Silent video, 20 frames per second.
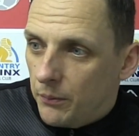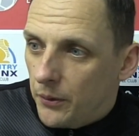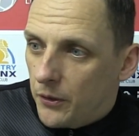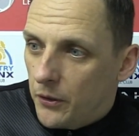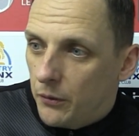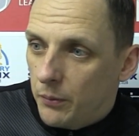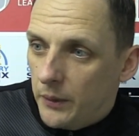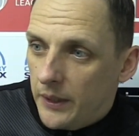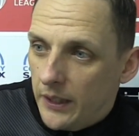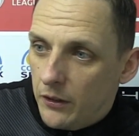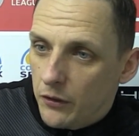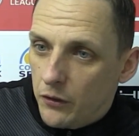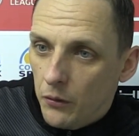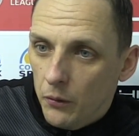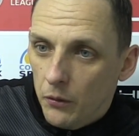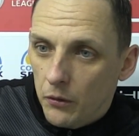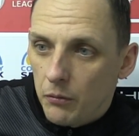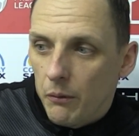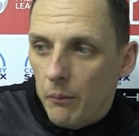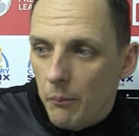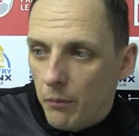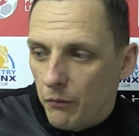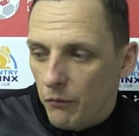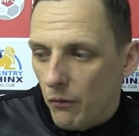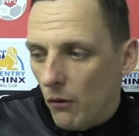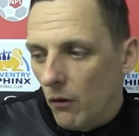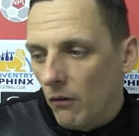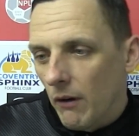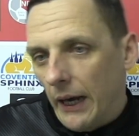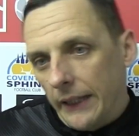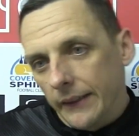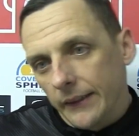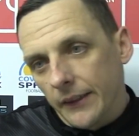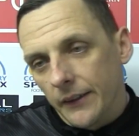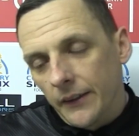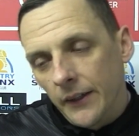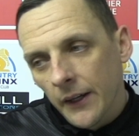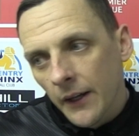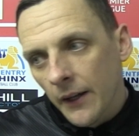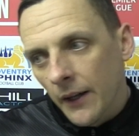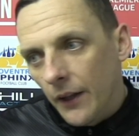because we did talk to him beforehand, and